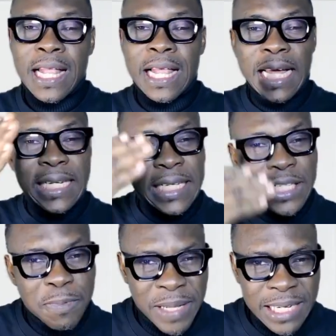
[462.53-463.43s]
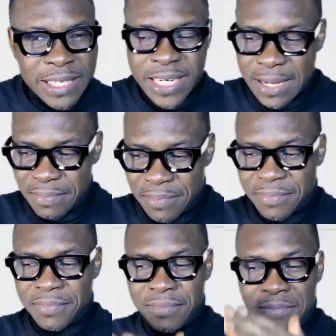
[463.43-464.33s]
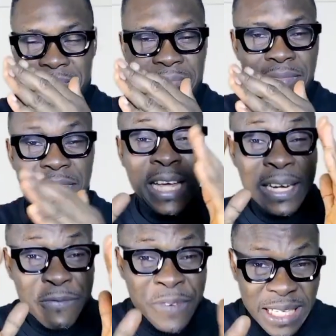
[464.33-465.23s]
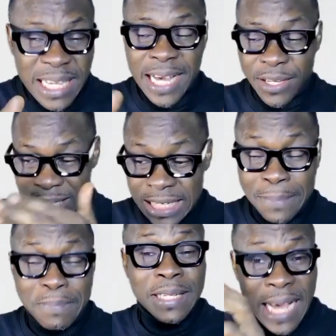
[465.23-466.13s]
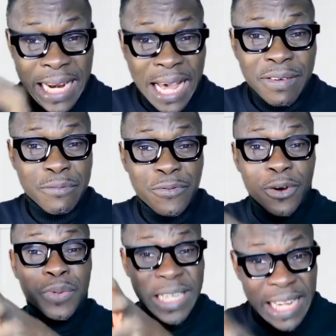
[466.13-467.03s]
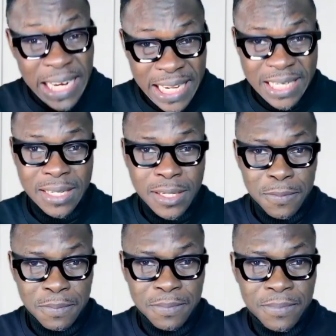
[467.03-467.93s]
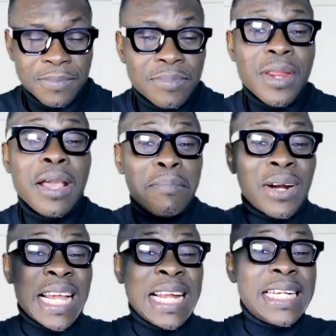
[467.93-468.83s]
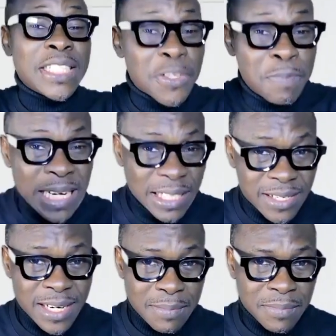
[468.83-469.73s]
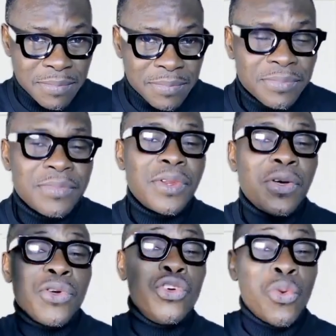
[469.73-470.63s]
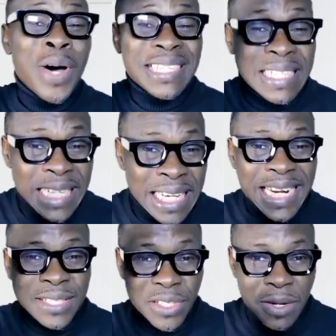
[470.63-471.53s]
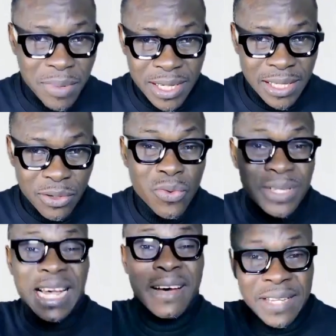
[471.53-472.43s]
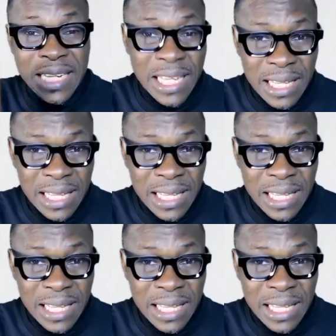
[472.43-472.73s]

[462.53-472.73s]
in the spirit realm, in the physical, you are sleeping and having fun with a lady. But in the spirit realm, you are seen as somebody who is having